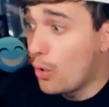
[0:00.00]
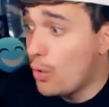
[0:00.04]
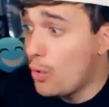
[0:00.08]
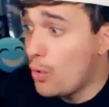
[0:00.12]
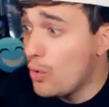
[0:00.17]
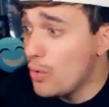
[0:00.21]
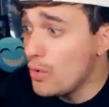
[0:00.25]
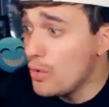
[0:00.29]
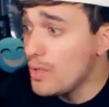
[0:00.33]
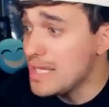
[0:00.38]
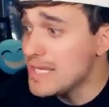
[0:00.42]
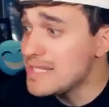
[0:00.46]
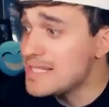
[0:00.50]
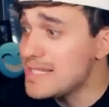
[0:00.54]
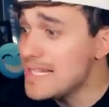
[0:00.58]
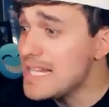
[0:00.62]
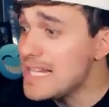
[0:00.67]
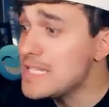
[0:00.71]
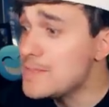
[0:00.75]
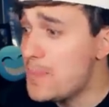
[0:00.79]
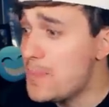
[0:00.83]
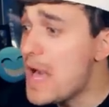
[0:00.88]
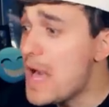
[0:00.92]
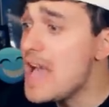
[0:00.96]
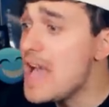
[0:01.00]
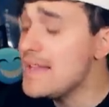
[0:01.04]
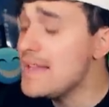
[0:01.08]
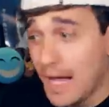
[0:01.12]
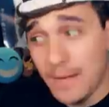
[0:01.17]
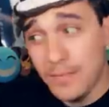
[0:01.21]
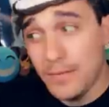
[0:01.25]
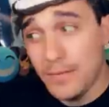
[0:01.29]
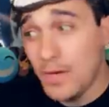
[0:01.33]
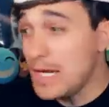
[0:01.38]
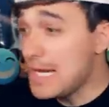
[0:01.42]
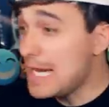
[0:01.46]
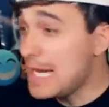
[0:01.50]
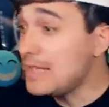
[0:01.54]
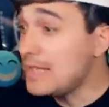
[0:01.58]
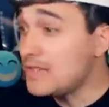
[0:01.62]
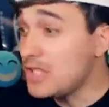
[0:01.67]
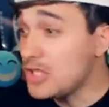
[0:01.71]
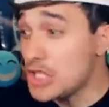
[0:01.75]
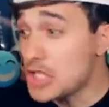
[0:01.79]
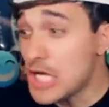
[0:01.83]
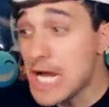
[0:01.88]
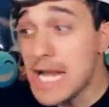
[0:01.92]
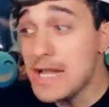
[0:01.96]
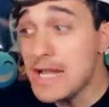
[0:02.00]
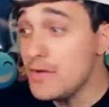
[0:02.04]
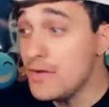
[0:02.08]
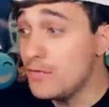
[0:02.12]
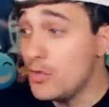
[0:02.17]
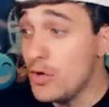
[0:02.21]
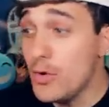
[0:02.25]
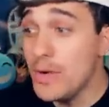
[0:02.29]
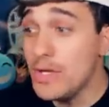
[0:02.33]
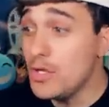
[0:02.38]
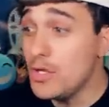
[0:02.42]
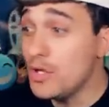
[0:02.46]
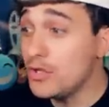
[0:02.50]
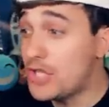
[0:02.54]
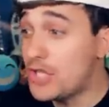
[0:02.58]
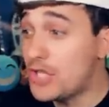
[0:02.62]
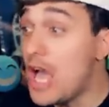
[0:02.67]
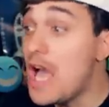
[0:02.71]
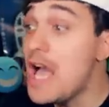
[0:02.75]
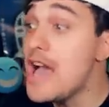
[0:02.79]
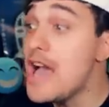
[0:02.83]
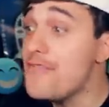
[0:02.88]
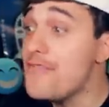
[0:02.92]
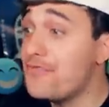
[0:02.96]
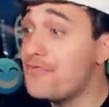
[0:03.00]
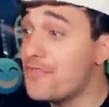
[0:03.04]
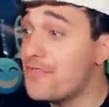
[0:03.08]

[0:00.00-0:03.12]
Oh, yes, yes, bud. I'm not here to try and ruin your turf.